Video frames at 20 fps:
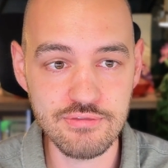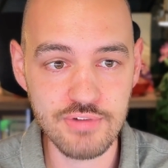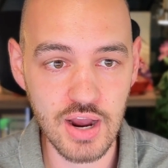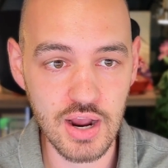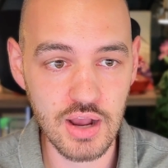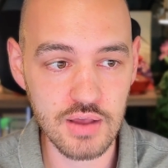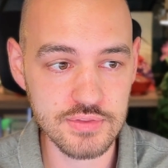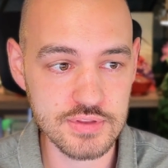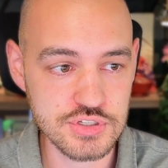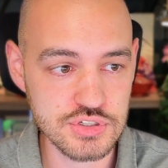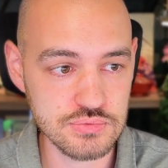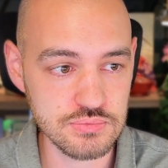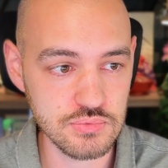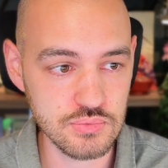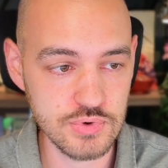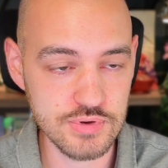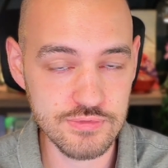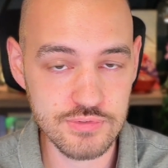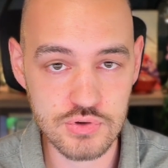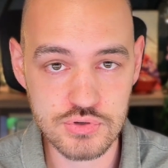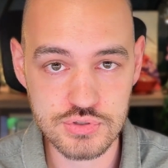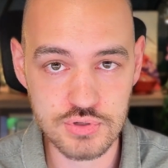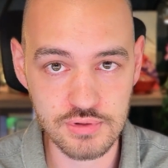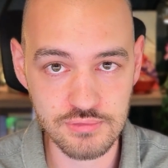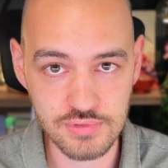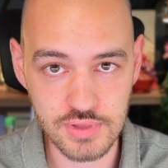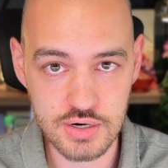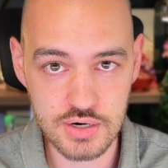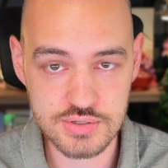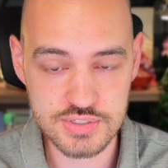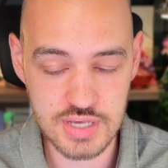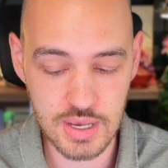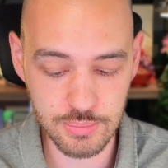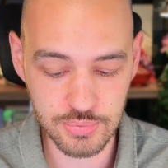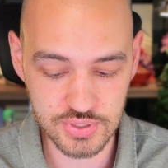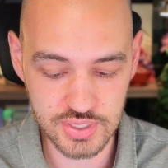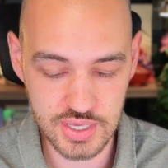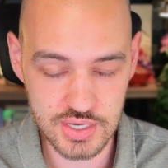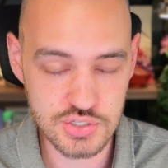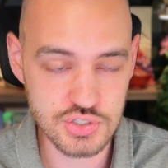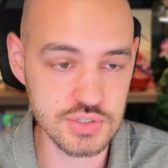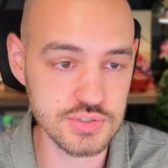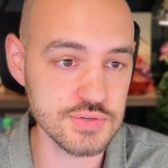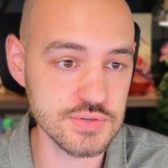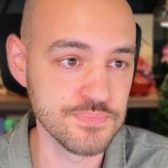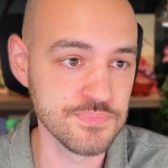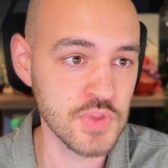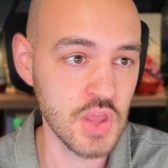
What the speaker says: file these refusal of letters applications.